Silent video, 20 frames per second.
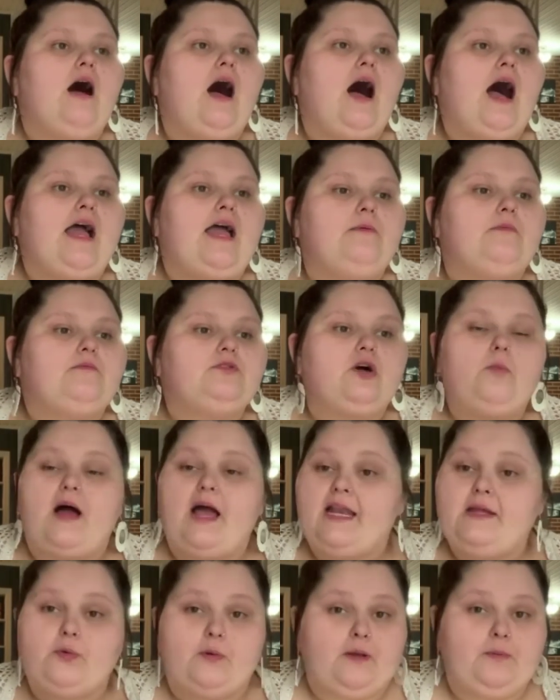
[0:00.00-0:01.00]
I don't want
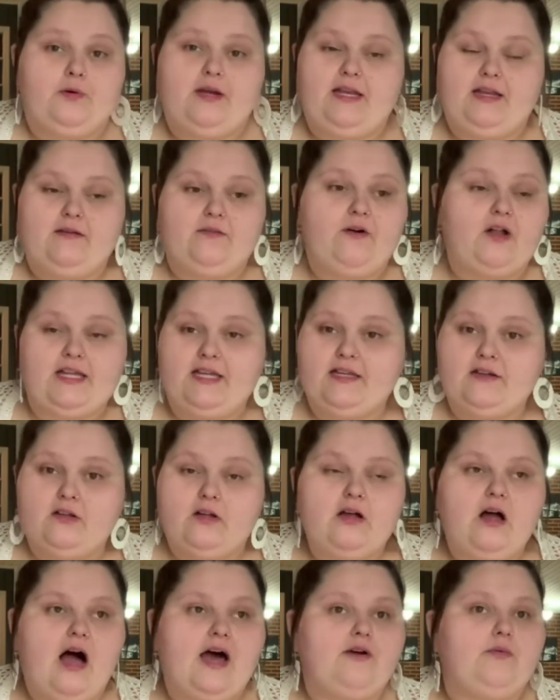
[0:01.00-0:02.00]
any more people getting falling
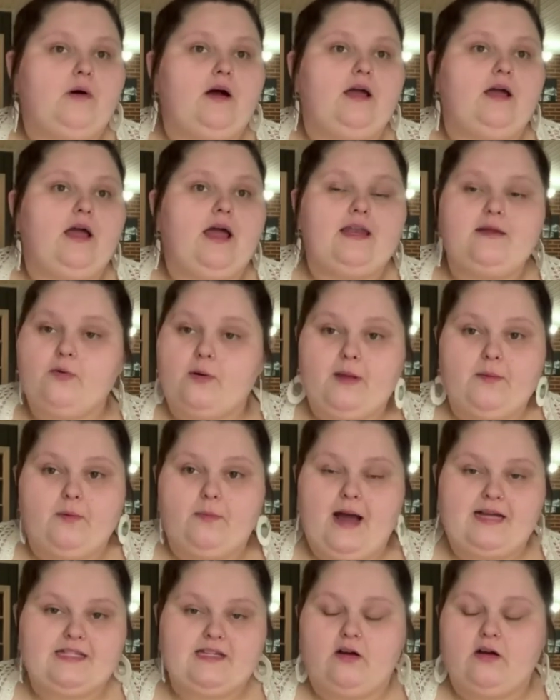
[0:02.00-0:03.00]
ill. I don't want any more people
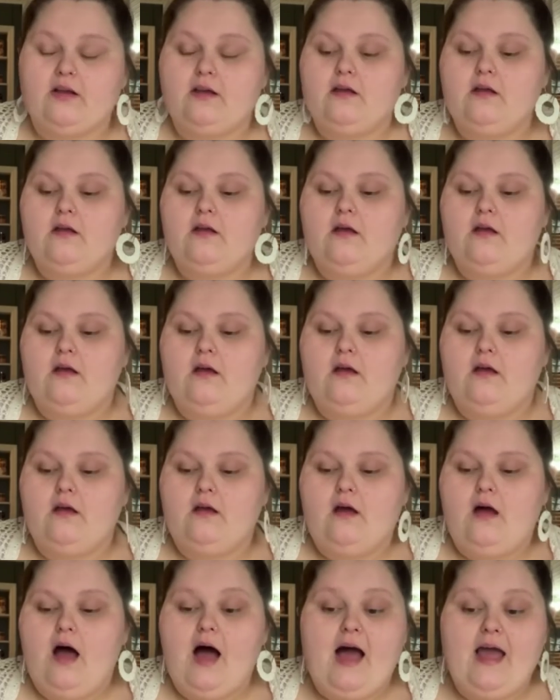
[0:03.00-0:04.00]
passing on.
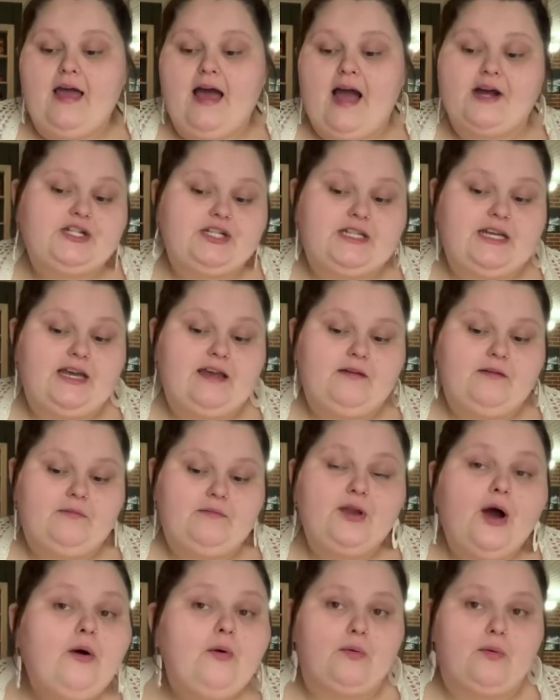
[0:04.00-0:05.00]
I actually
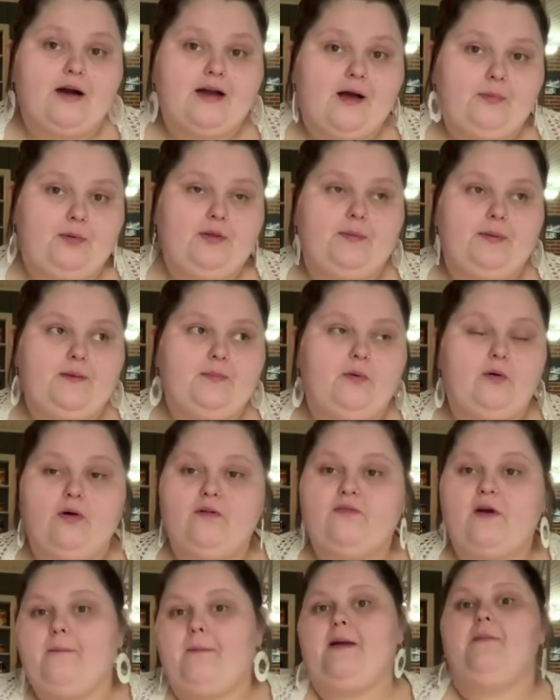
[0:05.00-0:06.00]
know a couple of people
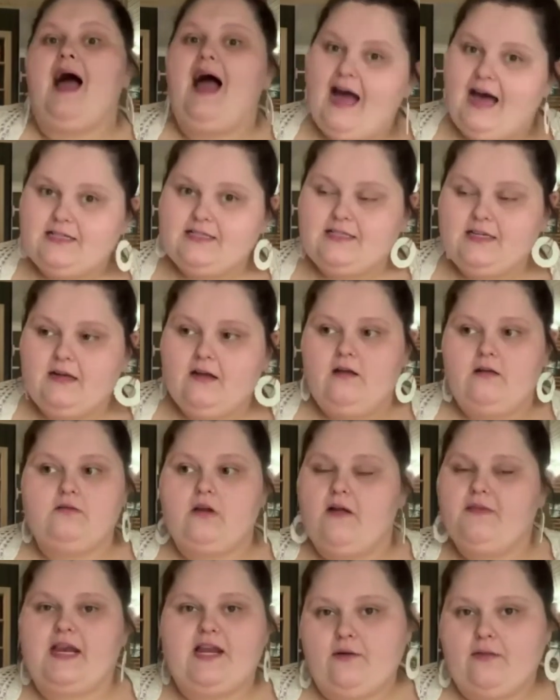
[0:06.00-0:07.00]
from my past,
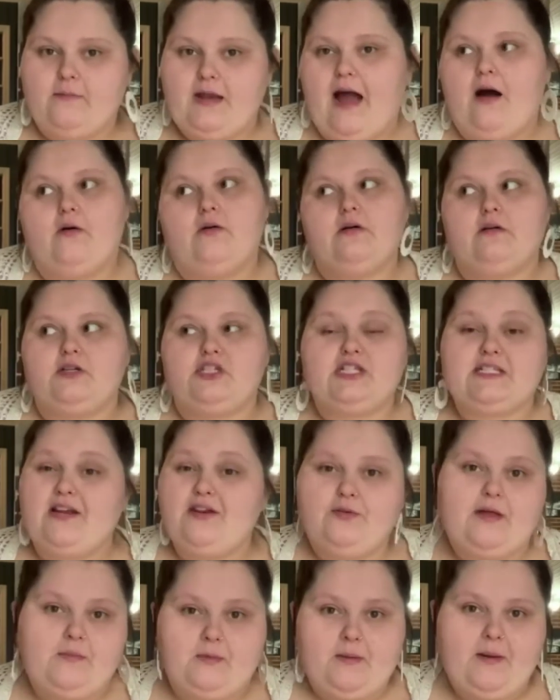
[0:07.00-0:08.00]
not that I know them now, it's just I
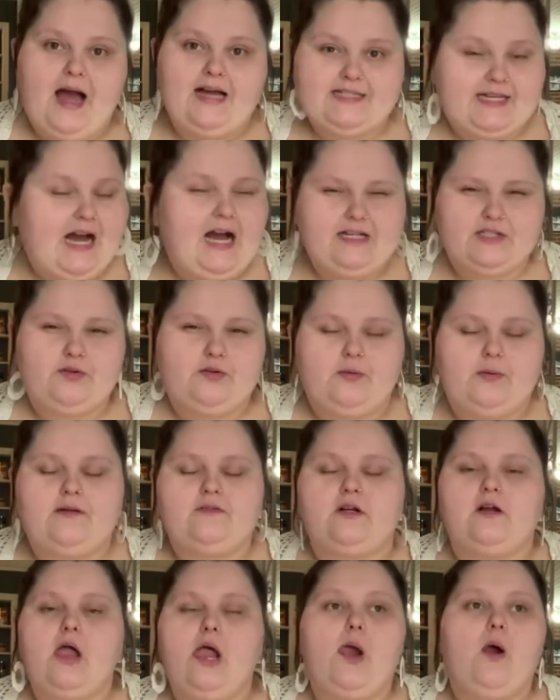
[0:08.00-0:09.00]
knew them in my past, like high school or
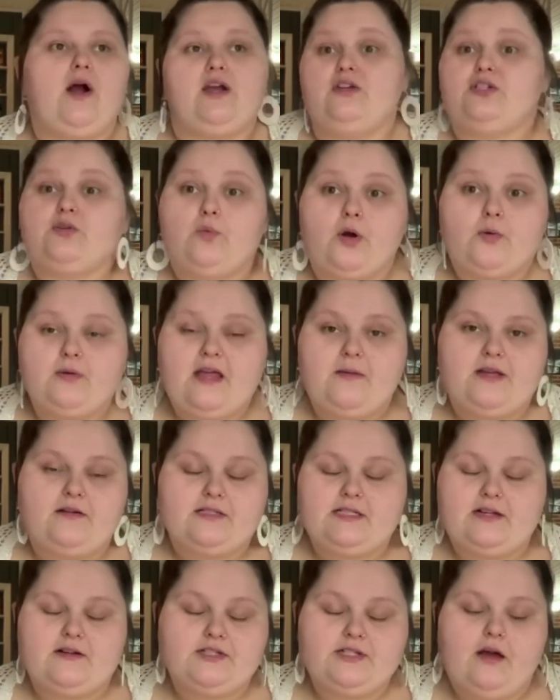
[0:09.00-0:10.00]
whatever, or I used to work with them
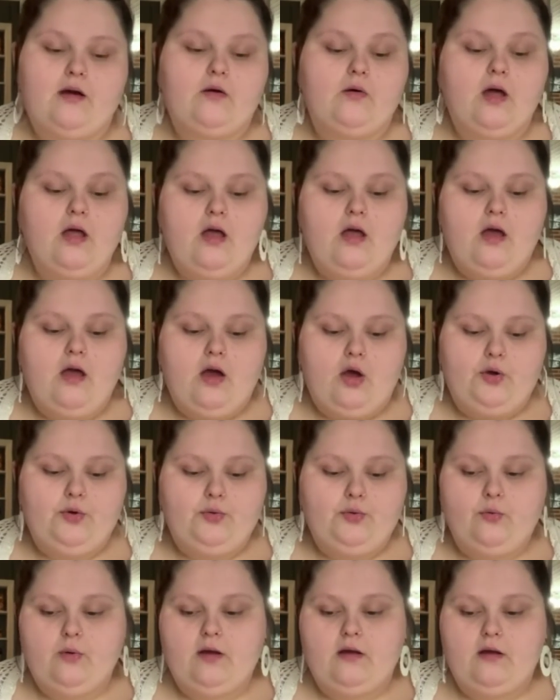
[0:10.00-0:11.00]
years and years ago,
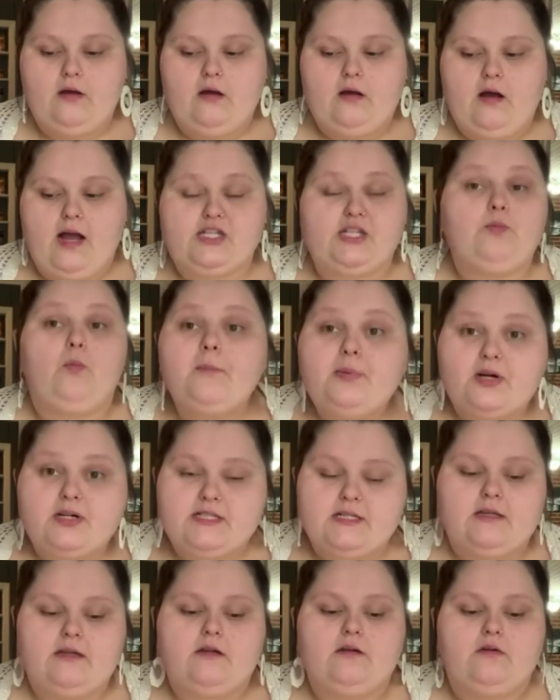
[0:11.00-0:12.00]
who actually one
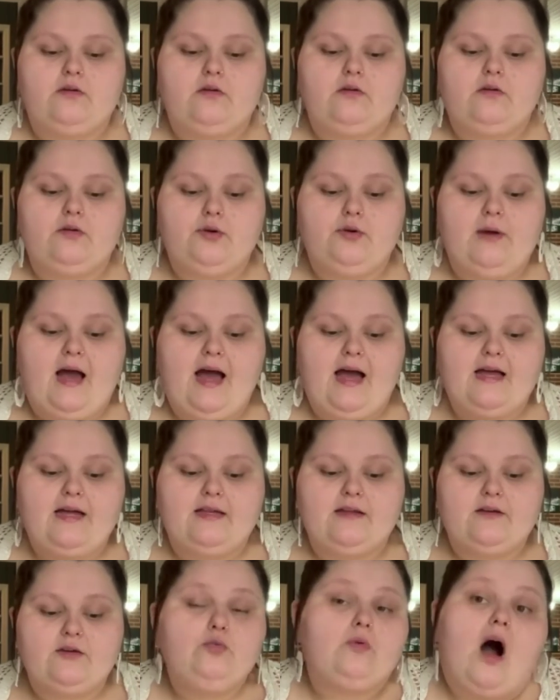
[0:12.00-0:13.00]
person who
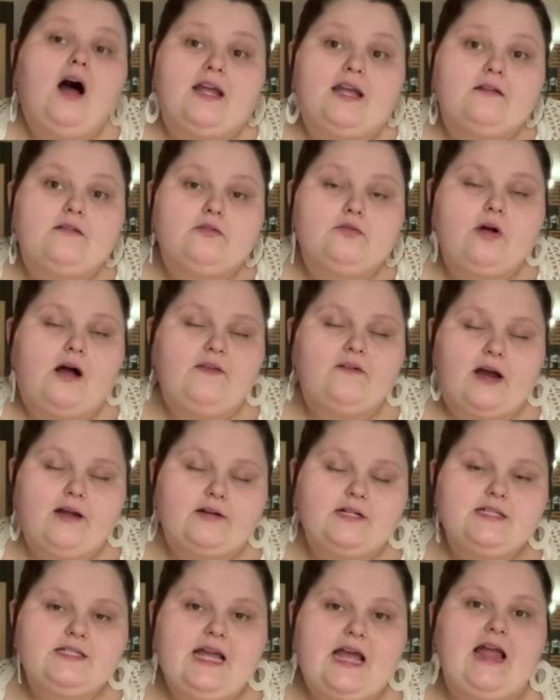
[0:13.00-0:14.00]
had who got it, who got the
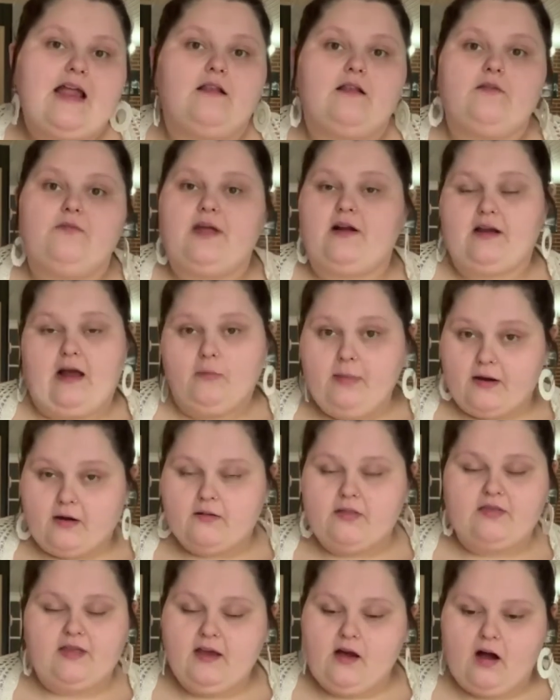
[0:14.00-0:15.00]
virus, and they're now
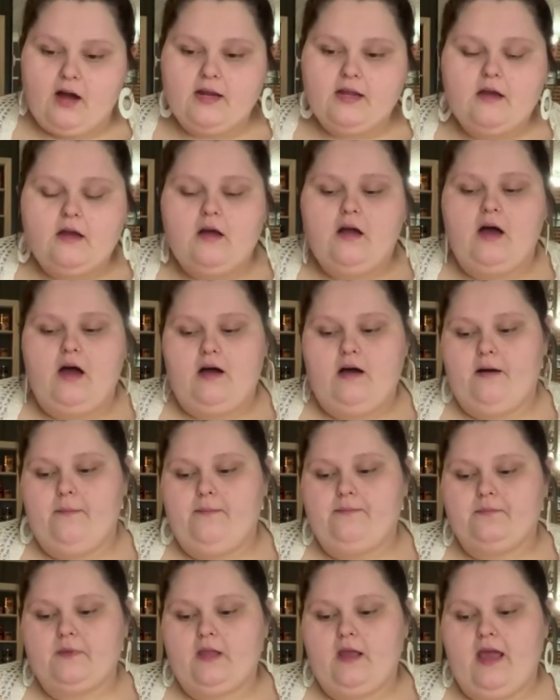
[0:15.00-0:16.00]
better, thank God.
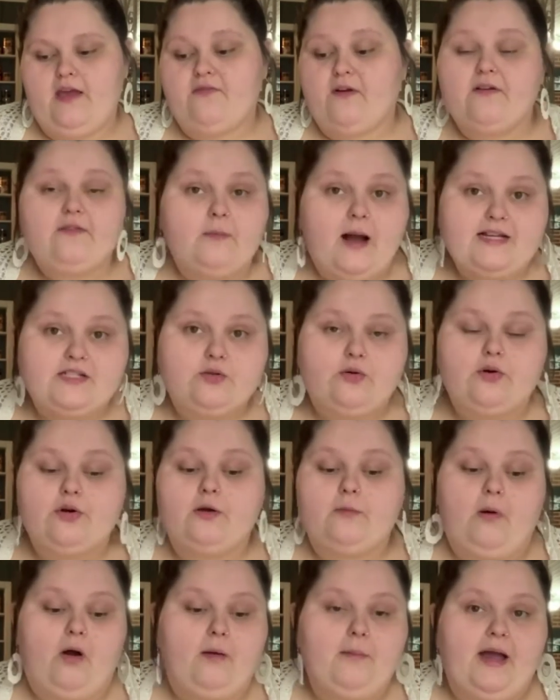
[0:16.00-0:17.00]
Um, a friend from high school,
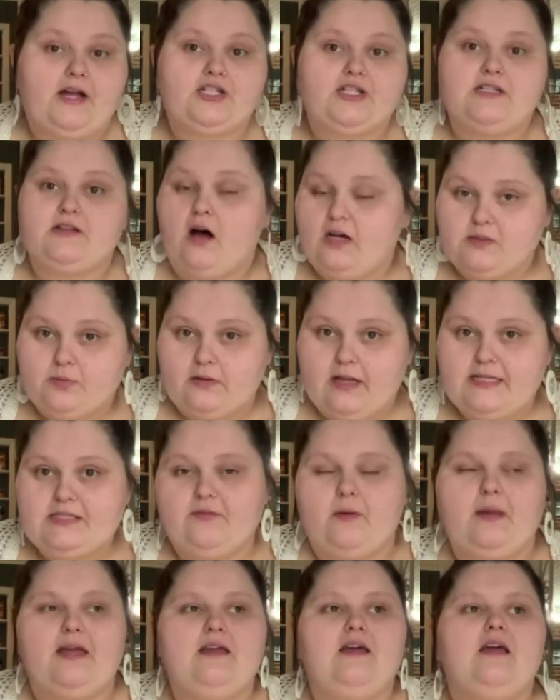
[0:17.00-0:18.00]
her mom actually is hospitalized
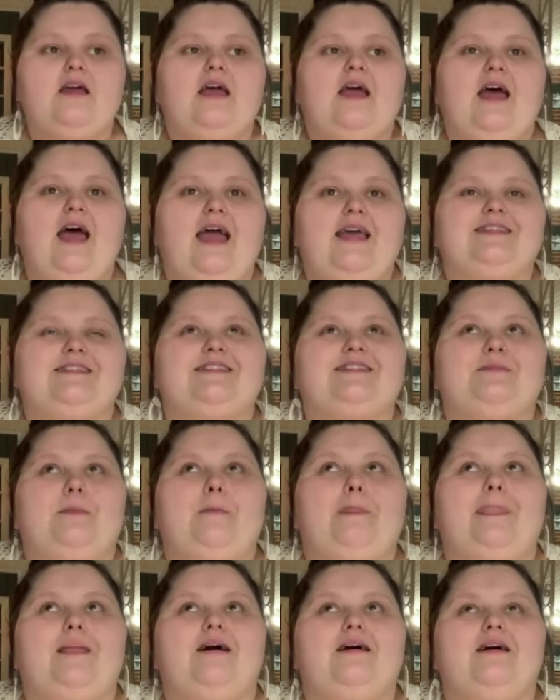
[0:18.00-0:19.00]
from it. It's
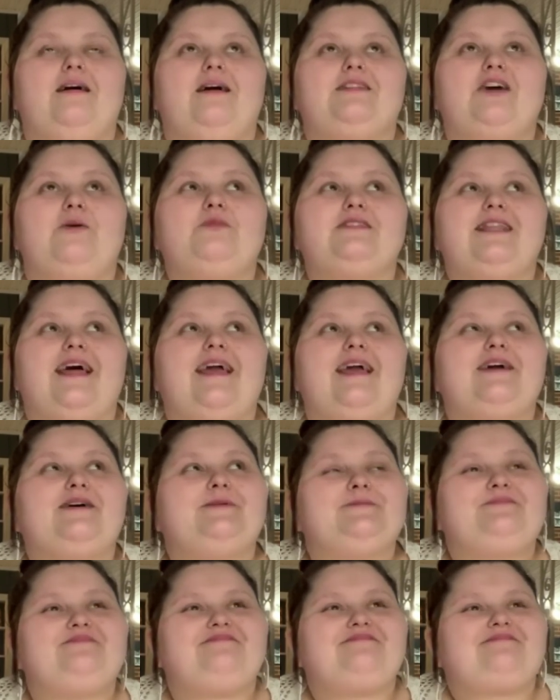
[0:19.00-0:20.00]
it's almost like
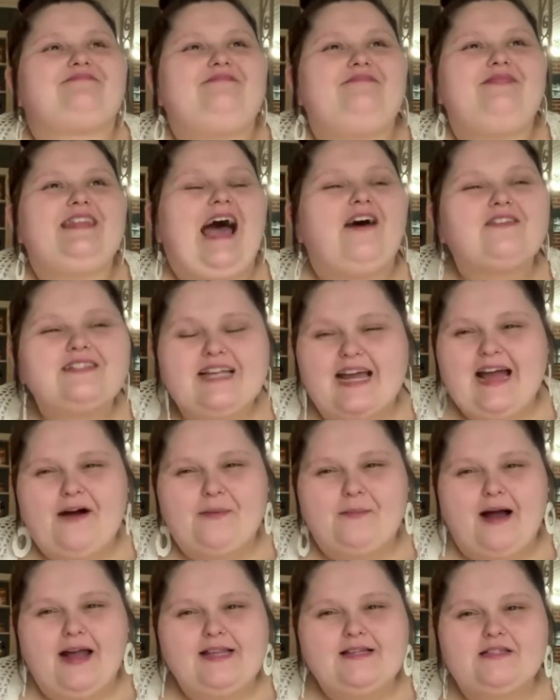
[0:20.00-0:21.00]
out of sight, out
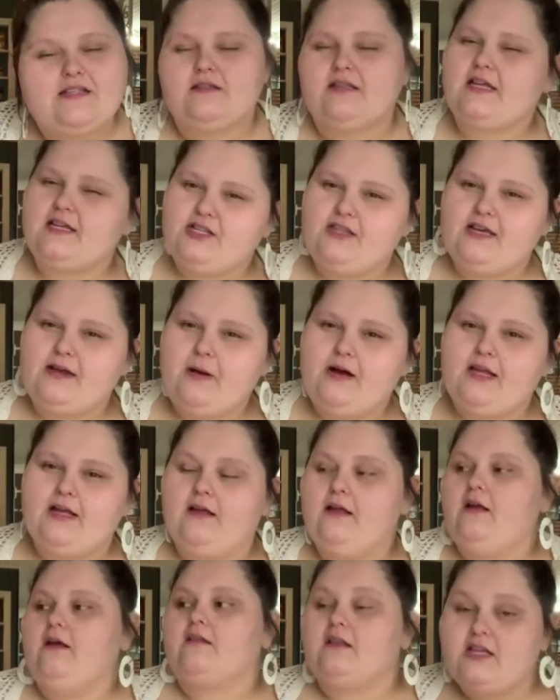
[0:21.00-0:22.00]
of mind. The less you think about
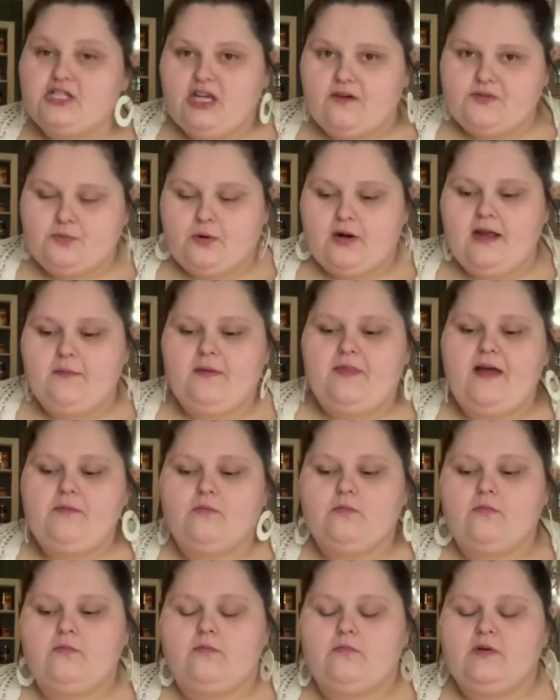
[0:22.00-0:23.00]
it, the less you have to worry. But
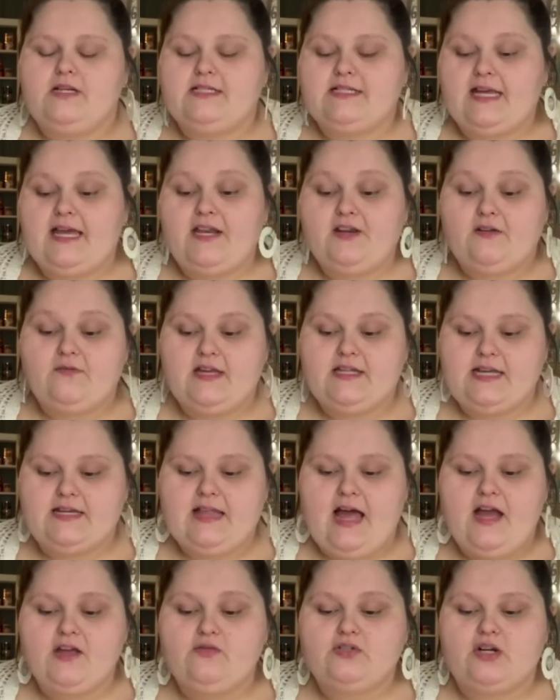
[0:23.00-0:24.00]
then when it's like in your face like
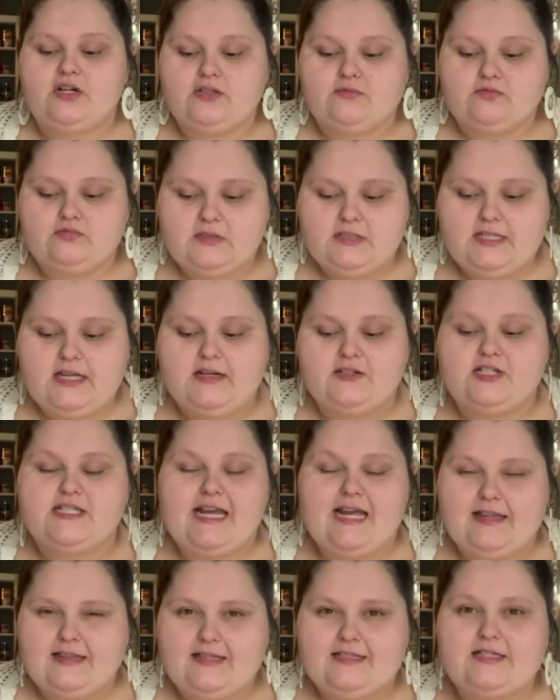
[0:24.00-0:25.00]
that, you start to really
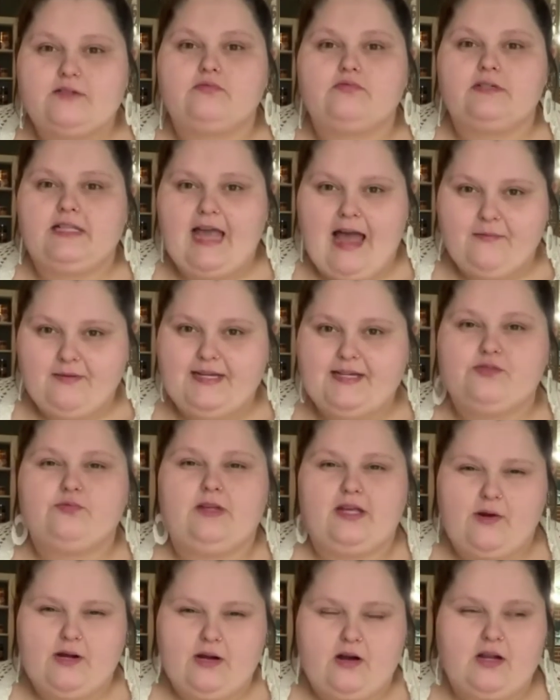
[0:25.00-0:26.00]
understand that this is really happening, it's
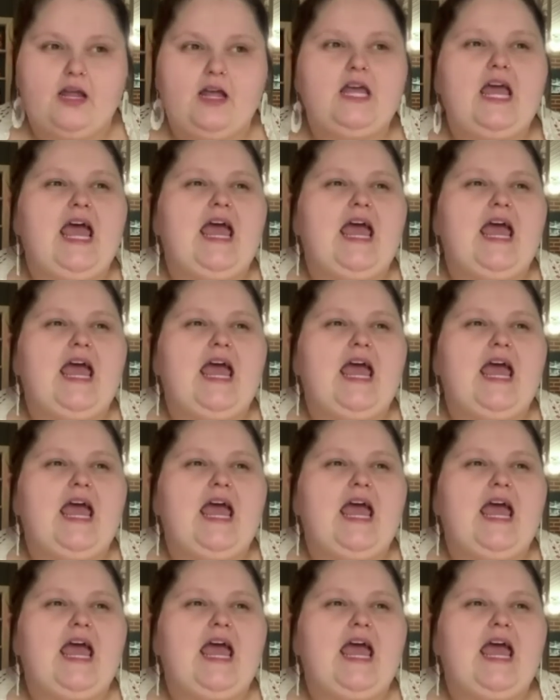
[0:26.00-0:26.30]
really going on.